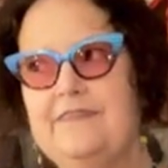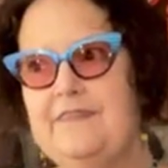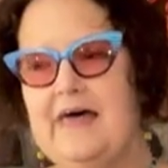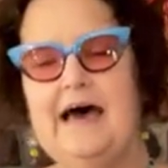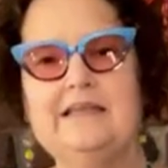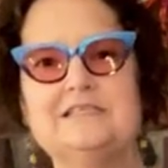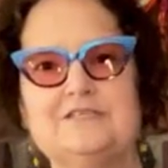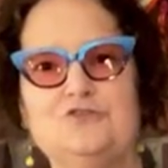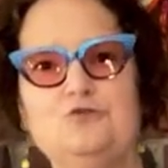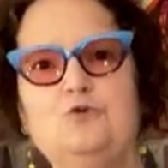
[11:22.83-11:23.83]
that is a
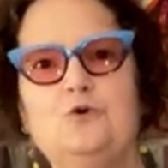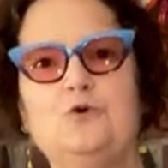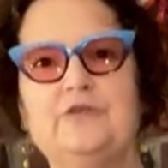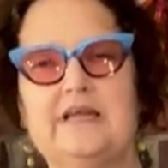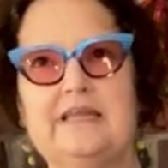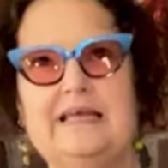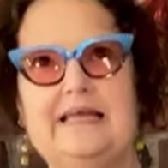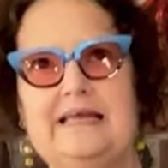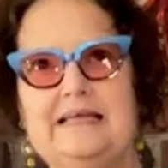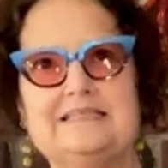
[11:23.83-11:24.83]
tool that
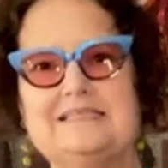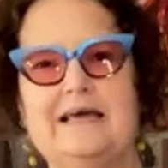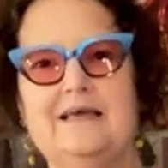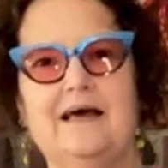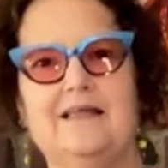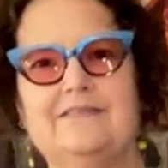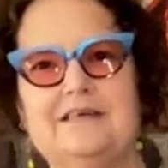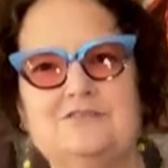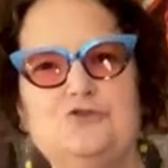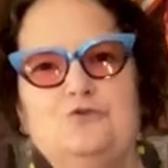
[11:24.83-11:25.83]
is like
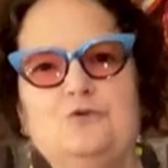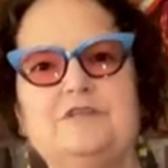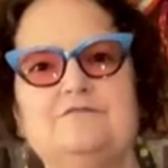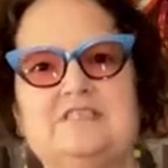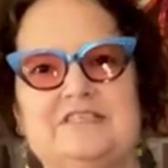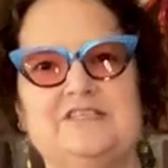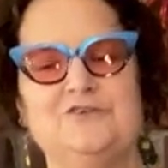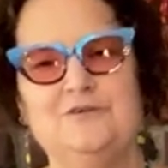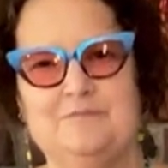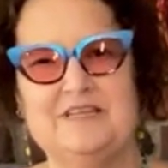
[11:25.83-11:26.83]
the tool of
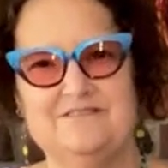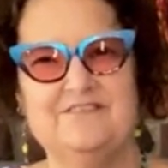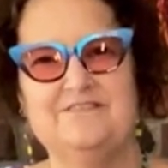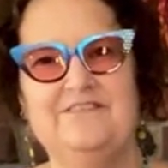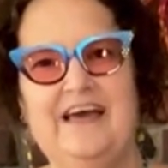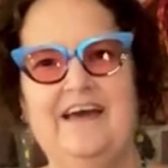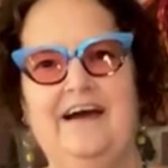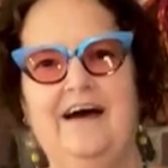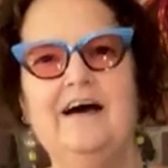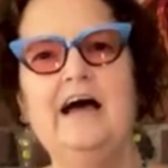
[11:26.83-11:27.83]
discernment,
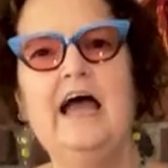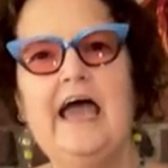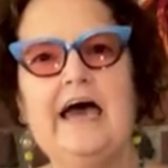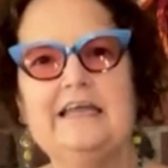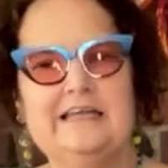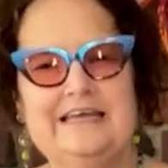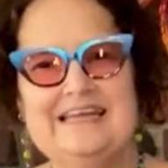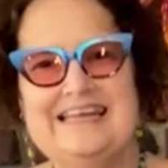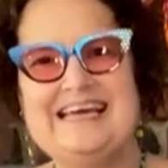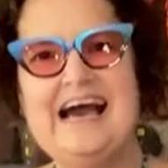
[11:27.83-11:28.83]
viveka, and it can
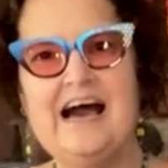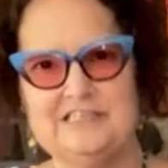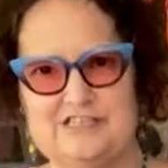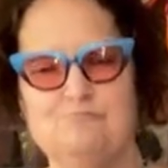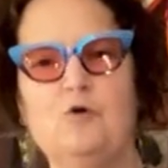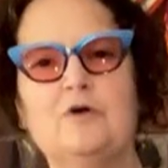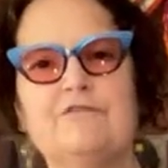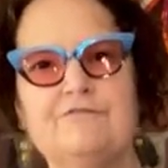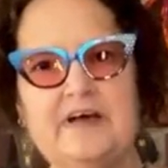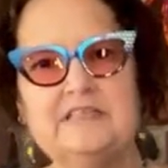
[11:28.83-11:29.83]
cut more
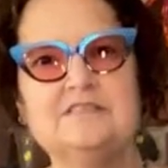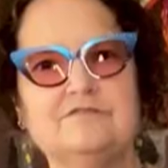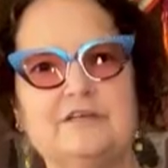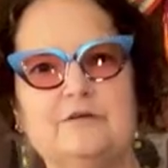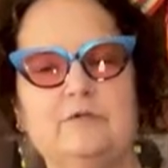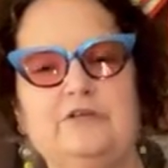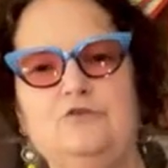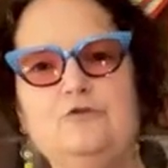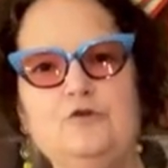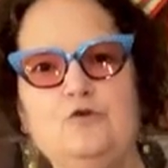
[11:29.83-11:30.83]
effectively when
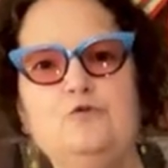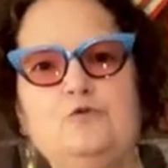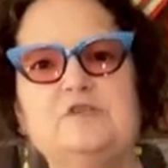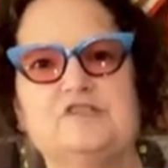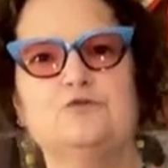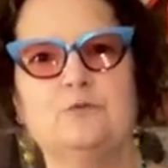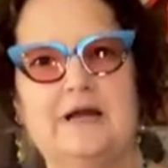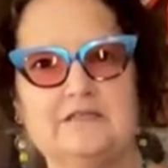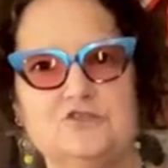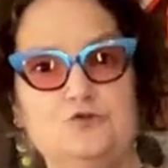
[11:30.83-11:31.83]
you use the
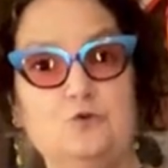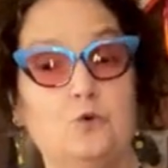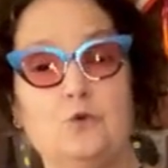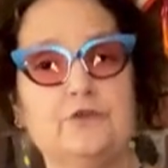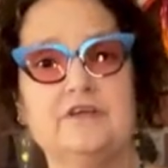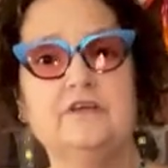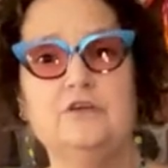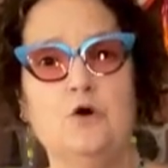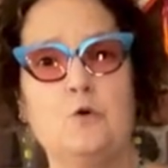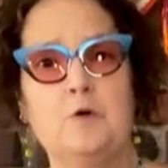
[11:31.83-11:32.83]
right tool, the
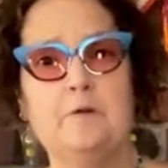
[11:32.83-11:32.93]
yoke.